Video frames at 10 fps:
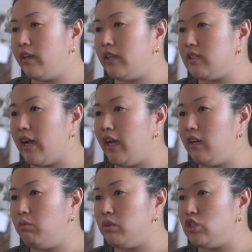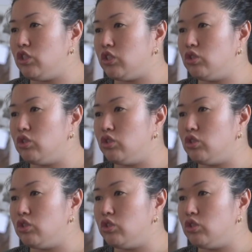anxiety was just